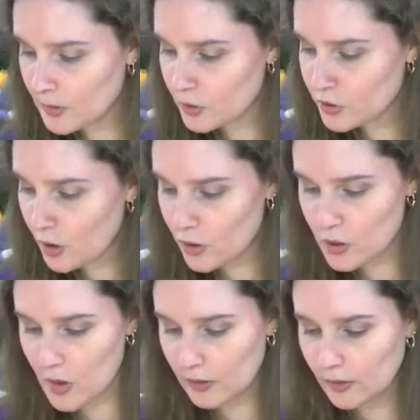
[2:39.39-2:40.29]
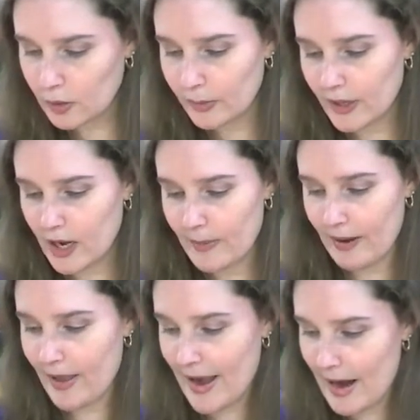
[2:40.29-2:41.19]
show you a little bit
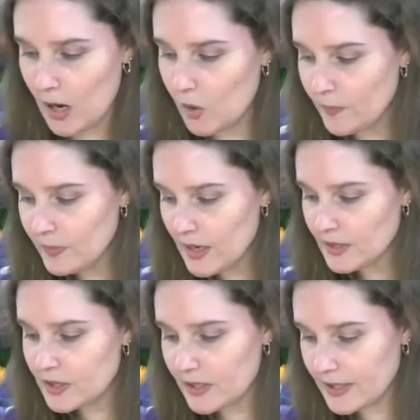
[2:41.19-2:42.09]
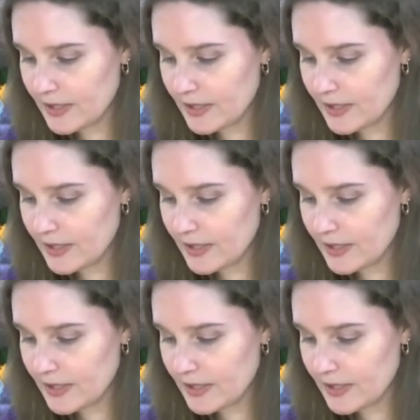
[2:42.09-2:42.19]
about how to,